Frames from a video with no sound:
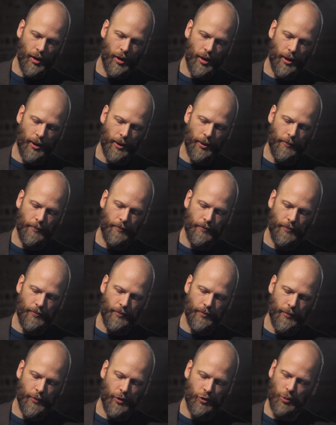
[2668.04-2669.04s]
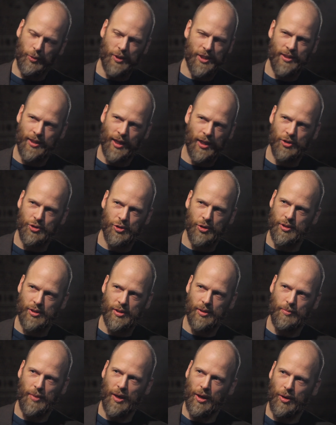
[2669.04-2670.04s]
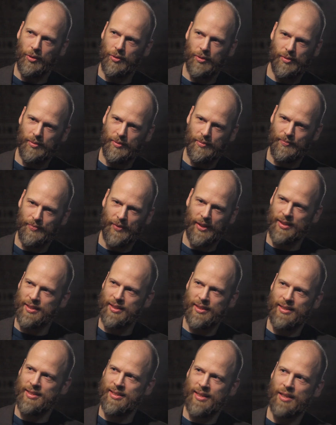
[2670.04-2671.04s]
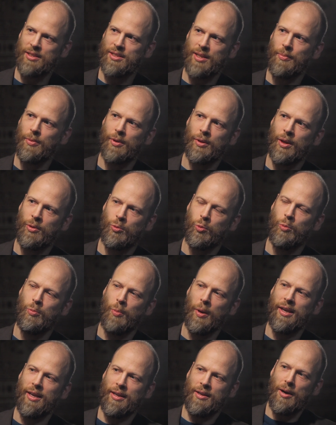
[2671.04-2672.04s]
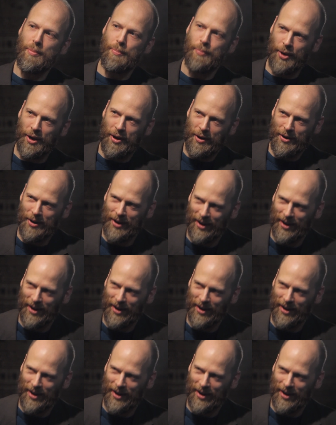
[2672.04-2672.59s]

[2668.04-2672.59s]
So it's not just about it's not something that we're making up.